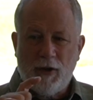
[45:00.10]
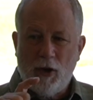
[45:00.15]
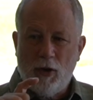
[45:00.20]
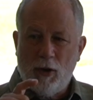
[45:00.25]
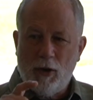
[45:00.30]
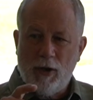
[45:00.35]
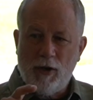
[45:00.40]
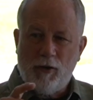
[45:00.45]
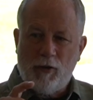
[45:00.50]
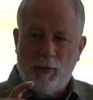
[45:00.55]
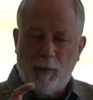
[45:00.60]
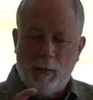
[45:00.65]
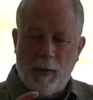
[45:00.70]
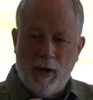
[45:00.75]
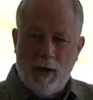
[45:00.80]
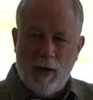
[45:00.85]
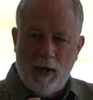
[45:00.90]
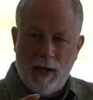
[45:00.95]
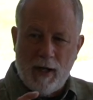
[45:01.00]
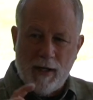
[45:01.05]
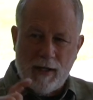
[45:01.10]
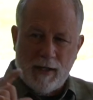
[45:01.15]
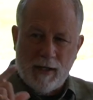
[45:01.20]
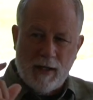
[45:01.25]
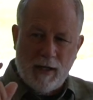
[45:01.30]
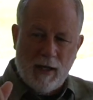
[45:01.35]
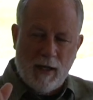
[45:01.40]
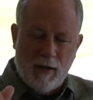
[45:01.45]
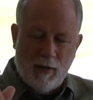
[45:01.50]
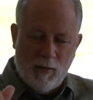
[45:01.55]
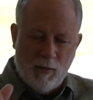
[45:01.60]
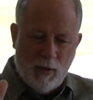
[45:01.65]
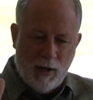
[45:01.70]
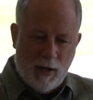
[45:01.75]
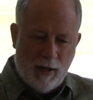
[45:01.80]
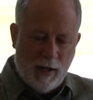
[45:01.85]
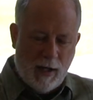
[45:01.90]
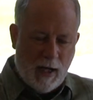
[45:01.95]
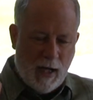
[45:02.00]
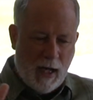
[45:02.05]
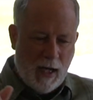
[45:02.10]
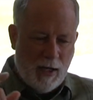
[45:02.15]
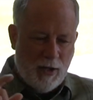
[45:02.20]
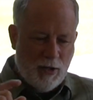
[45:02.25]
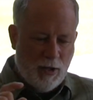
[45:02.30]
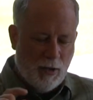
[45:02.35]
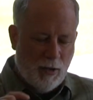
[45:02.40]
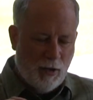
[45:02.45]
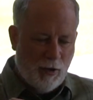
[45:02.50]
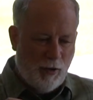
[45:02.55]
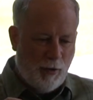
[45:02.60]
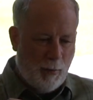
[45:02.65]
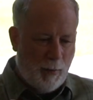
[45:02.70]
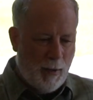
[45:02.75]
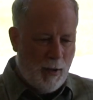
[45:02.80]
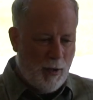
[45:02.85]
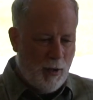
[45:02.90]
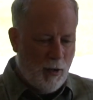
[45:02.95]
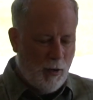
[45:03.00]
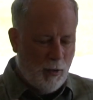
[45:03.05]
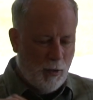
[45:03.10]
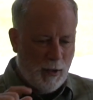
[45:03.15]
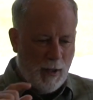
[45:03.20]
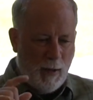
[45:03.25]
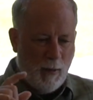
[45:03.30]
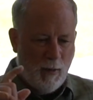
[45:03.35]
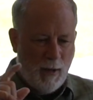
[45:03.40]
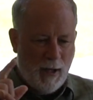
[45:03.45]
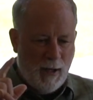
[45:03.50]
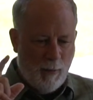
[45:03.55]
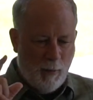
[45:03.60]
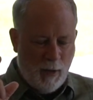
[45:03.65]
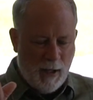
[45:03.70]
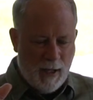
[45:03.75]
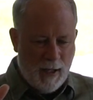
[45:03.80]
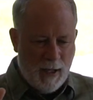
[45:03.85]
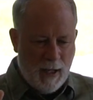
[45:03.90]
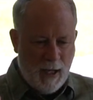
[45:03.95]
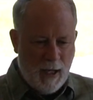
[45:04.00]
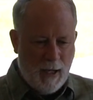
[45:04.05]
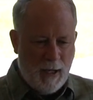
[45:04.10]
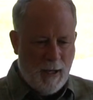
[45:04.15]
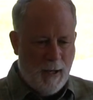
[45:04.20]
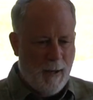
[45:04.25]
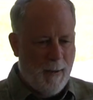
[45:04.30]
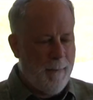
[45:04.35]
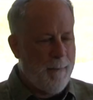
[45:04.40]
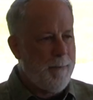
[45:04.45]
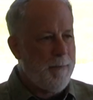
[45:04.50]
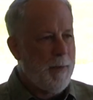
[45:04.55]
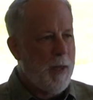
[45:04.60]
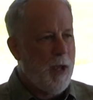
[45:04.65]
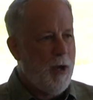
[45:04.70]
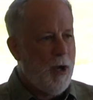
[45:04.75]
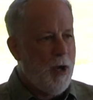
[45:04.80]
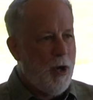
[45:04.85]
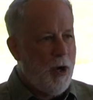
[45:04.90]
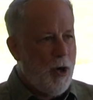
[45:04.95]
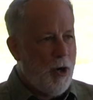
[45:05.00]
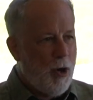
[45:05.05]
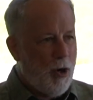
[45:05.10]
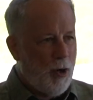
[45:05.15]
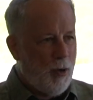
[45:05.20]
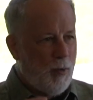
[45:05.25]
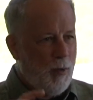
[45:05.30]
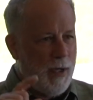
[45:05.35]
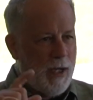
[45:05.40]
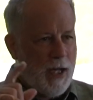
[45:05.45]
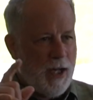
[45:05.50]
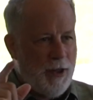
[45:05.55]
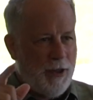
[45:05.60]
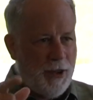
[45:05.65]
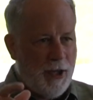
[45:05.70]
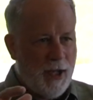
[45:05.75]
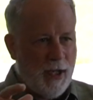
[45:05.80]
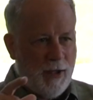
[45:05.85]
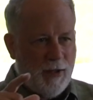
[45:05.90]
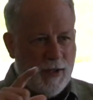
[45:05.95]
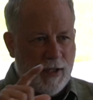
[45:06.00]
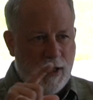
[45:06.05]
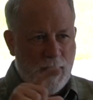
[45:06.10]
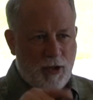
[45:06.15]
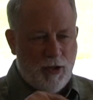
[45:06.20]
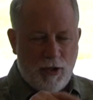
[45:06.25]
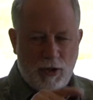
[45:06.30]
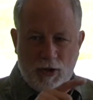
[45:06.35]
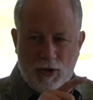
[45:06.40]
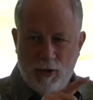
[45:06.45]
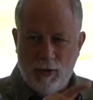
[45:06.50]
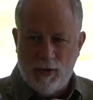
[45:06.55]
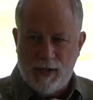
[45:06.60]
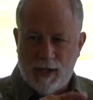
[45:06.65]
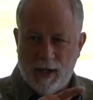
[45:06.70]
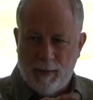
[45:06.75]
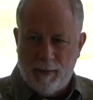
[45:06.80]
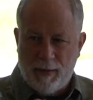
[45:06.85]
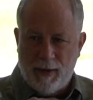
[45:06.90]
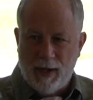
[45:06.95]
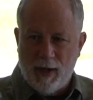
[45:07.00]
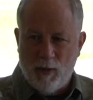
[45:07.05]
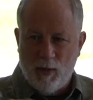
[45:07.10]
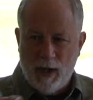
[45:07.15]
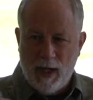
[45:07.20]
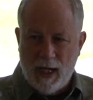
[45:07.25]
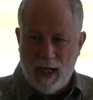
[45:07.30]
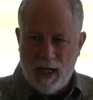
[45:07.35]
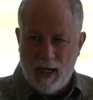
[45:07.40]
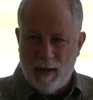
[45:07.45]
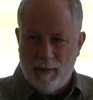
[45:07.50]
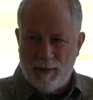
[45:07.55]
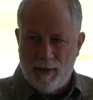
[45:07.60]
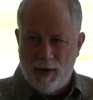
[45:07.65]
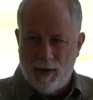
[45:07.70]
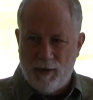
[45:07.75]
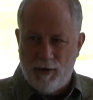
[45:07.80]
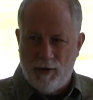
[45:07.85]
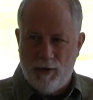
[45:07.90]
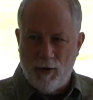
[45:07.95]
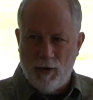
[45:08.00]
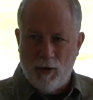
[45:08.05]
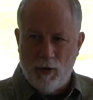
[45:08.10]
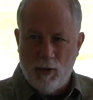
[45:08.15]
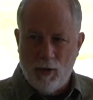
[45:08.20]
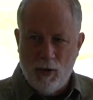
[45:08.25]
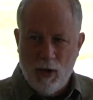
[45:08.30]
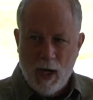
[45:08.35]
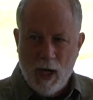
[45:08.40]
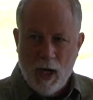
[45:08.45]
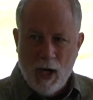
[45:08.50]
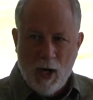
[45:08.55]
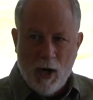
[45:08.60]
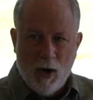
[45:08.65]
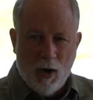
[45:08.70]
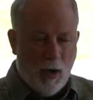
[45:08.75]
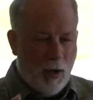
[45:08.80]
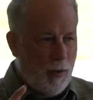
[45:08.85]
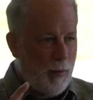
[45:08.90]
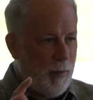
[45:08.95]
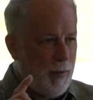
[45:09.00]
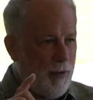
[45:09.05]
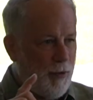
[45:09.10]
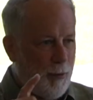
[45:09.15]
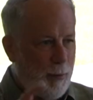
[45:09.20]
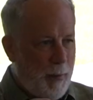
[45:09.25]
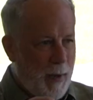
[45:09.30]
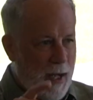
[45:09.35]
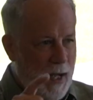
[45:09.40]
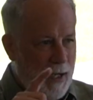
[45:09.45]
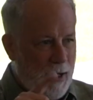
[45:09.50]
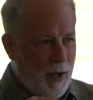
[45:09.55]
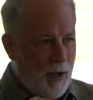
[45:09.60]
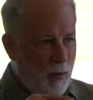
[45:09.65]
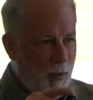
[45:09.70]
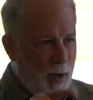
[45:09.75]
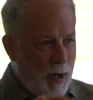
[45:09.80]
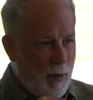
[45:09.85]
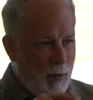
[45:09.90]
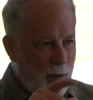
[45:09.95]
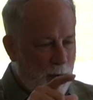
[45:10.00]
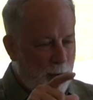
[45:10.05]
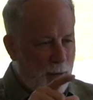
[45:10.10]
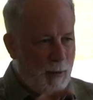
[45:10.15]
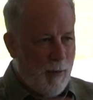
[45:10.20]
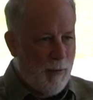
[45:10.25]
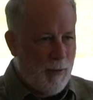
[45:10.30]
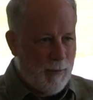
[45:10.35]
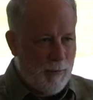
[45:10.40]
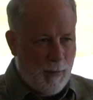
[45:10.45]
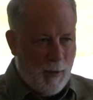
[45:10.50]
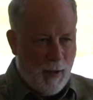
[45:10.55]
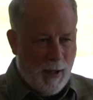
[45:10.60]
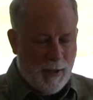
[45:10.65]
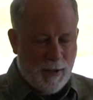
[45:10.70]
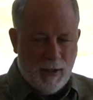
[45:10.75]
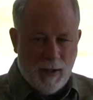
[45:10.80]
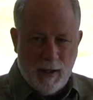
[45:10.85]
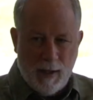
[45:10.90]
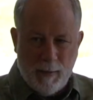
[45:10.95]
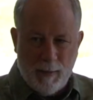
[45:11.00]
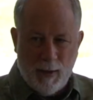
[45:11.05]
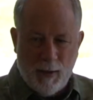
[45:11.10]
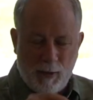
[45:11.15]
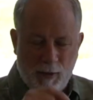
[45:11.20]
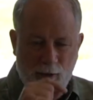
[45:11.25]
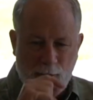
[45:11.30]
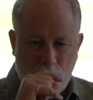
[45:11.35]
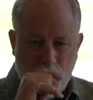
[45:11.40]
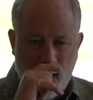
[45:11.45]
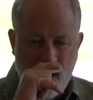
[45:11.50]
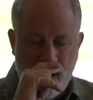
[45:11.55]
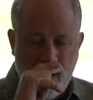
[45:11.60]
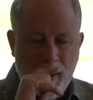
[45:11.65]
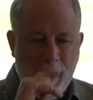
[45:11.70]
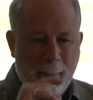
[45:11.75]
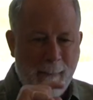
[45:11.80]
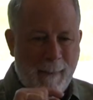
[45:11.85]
the Holy Spirit is, we're engaging the Holy Spirit only when we need him, or when he thinks he should do something we need him to do, or respond in a way we want him to respond,